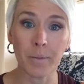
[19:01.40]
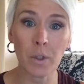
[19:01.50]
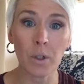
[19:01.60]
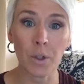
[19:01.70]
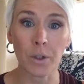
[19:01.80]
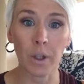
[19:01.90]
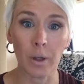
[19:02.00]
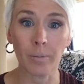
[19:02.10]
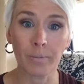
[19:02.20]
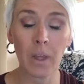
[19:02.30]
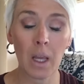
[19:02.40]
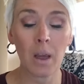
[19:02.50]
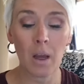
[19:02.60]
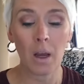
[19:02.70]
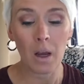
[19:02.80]
two years ago.
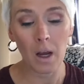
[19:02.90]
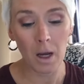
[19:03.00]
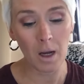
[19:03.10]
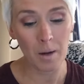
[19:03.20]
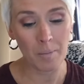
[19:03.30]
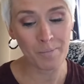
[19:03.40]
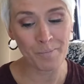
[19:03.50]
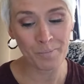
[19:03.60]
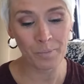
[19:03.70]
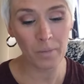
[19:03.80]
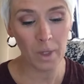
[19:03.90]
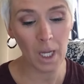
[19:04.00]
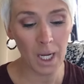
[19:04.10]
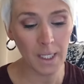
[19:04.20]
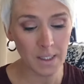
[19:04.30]
Um,
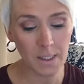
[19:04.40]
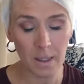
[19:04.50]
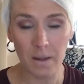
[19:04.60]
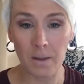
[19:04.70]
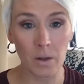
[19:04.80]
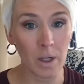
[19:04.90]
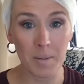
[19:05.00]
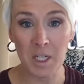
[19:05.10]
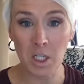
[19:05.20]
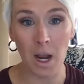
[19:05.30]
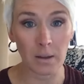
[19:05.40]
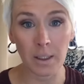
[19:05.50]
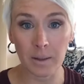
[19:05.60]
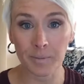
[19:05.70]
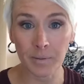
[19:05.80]
and it's like this creamy
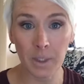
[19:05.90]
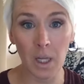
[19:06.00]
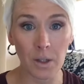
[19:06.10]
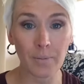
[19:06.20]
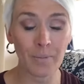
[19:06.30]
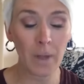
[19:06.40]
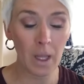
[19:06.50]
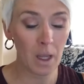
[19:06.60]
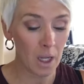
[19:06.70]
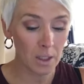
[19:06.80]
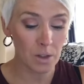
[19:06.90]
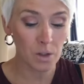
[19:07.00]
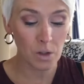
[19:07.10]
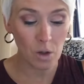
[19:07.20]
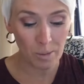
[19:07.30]
chocolate color. It's
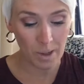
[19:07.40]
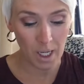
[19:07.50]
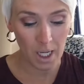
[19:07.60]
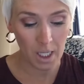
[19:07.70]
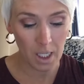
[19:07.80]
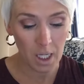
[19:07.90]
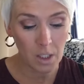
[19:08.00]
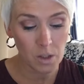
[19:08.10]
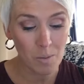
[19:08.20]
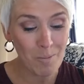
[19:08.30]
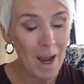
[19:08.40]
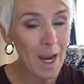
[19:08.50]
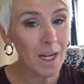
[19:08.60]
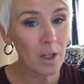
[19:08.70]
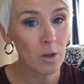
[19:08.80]
so pretty. So
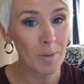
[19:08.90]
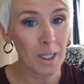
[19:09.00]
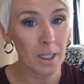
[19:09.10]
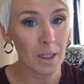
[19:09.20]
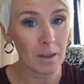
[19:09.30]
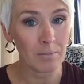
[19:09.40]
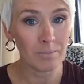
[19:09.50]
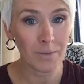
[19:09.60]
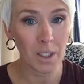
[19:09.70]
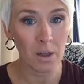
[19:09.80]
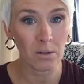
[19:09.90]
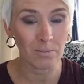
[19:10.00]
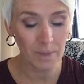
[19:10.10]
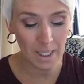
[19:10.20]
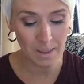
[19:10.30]
mine could be, you
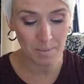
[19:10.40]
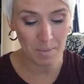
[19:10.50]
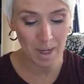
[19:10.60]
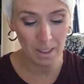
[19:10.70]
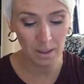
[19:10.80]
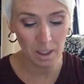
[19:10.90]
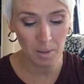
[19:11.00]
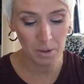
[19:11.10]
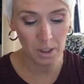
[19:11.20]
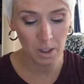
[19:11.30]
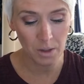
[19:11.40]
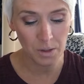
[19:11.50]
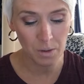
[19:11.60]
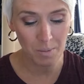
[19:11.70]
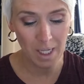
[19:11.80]
know, it hasn't been made in a couple of
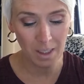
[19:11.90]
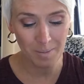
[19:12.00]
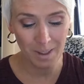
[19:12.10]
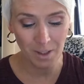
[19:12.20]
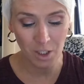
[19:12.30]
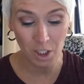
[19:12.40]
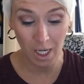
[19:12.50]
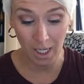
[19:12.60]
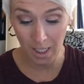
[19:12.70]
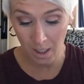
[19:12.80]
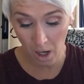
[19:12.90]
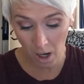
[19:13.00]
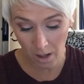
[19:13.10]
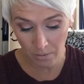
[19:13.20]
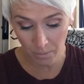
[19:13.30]
years. So mine could be a shade
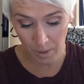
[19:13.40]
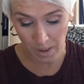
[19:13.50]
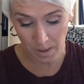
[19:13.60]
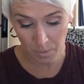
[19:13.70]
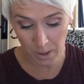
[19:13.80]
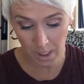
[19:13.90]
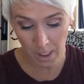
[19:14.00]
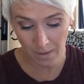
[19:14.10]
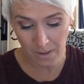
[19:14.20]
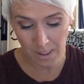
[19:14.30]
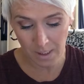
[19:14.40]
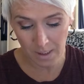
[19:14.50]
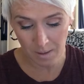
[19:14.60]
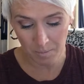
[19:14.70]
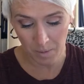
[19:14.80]
off, but it's pretty. I've seen
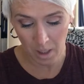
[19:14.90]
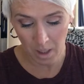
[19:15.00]
some